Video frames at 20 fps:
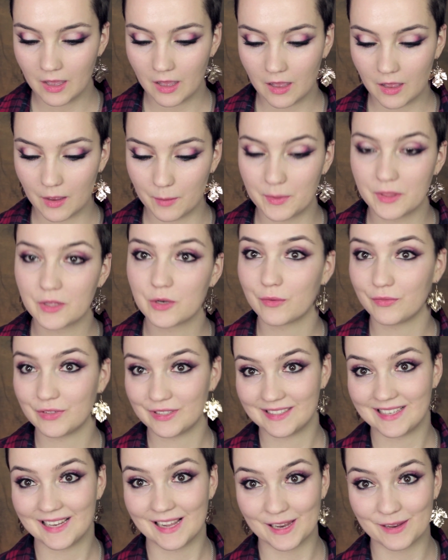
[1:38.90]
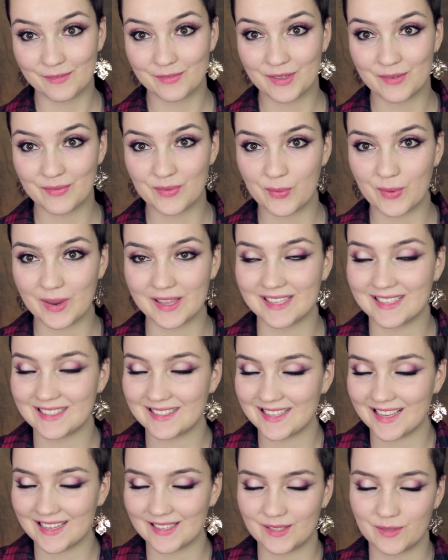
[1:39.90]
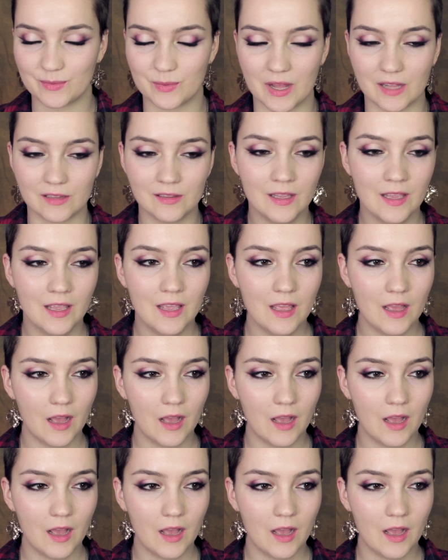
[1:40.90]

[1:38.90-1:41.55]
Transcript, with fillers: um, and then obviously I'll have given away this set as well.